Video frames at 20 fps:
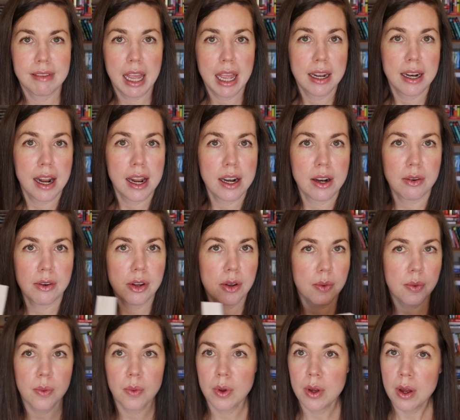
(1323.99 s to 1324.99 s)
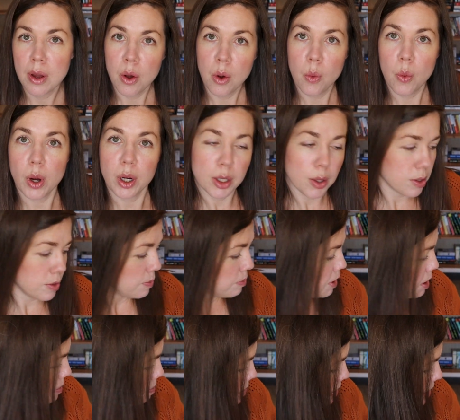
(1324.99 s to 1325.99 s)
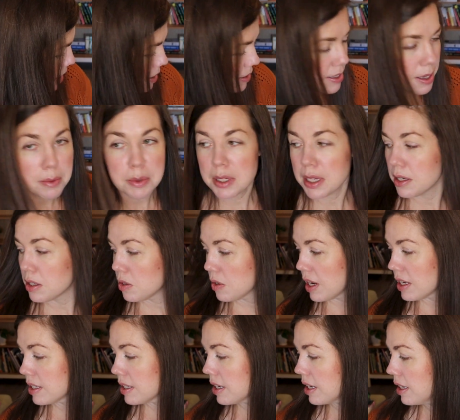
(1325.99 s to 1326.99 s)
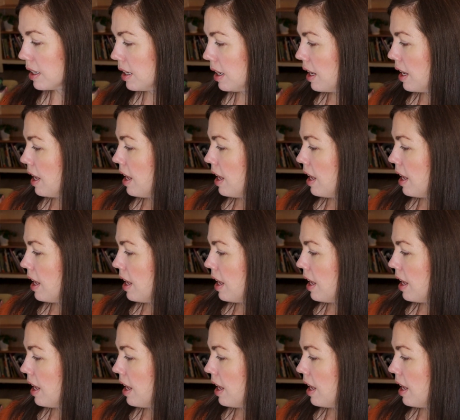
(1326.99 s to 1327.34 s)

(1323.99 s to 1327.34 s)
And I don't know where it goes from there, but that sounds interesting.